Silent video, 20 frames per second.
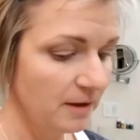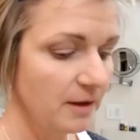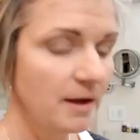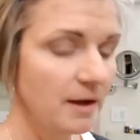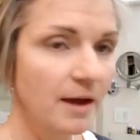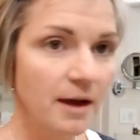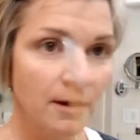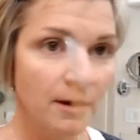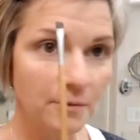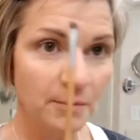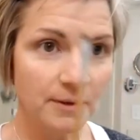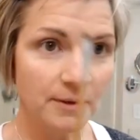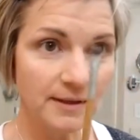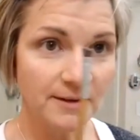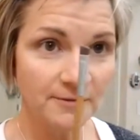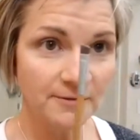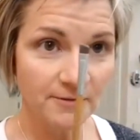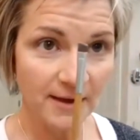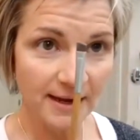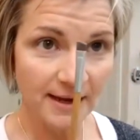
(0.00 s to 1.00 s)
A really
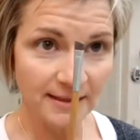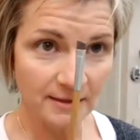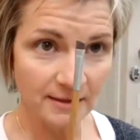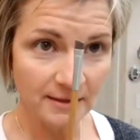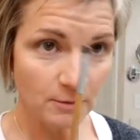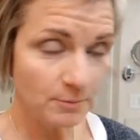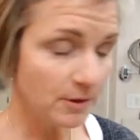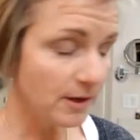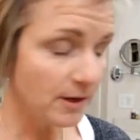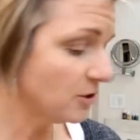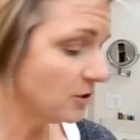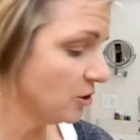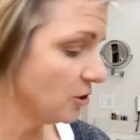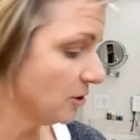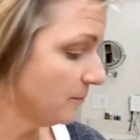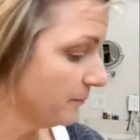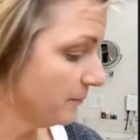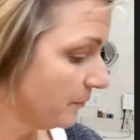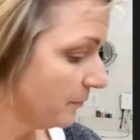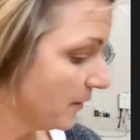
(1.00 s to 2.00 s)
fine little brush.
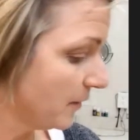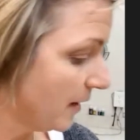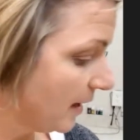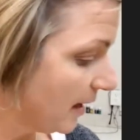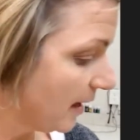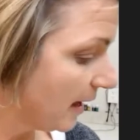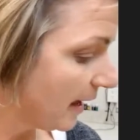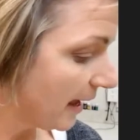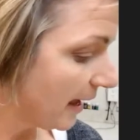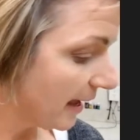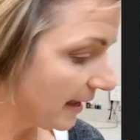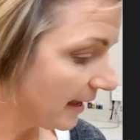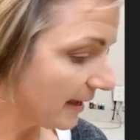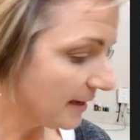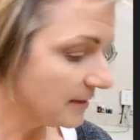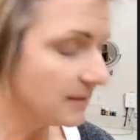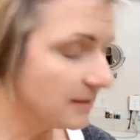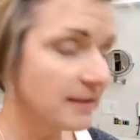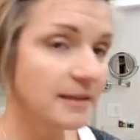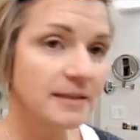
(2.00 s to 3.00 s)
And
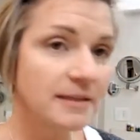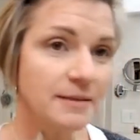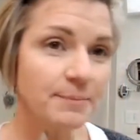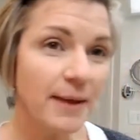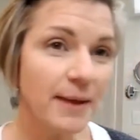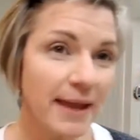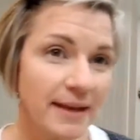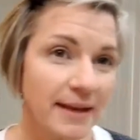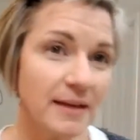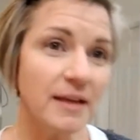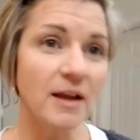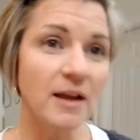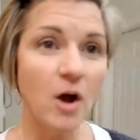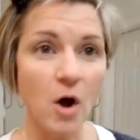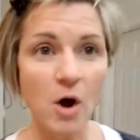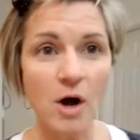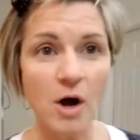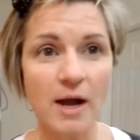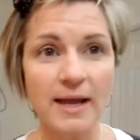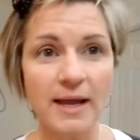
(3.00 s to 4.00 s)
depending
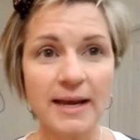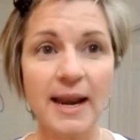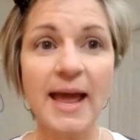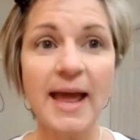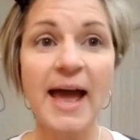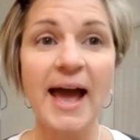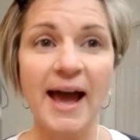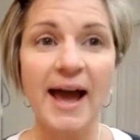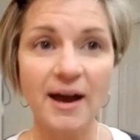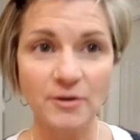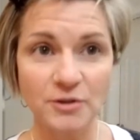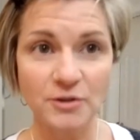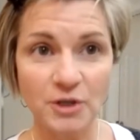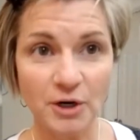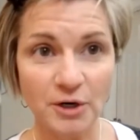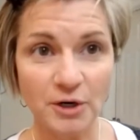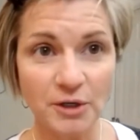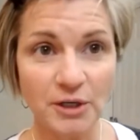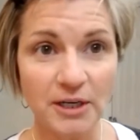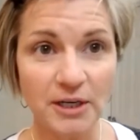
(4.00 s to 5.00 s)
on how dark